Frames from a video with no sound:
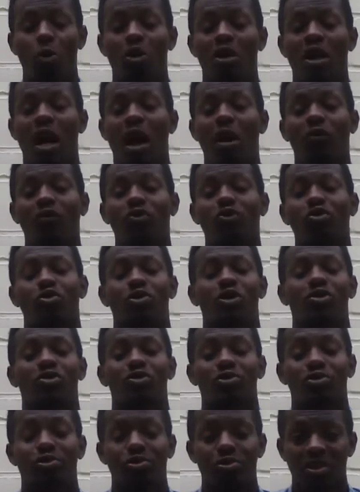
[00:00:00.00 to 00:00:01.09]
have to
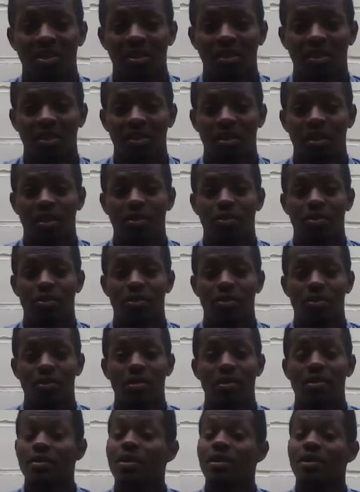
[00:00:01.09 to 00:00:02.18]
recruit
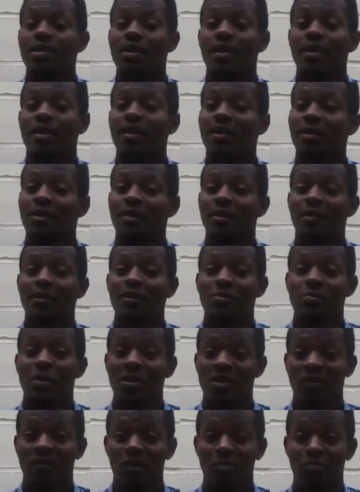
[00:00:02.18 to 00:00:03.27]
the
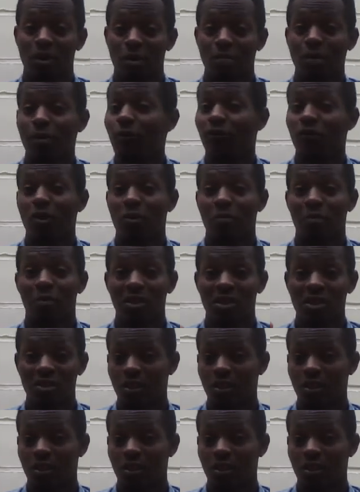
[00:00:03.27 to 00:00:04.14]
specific people for a particular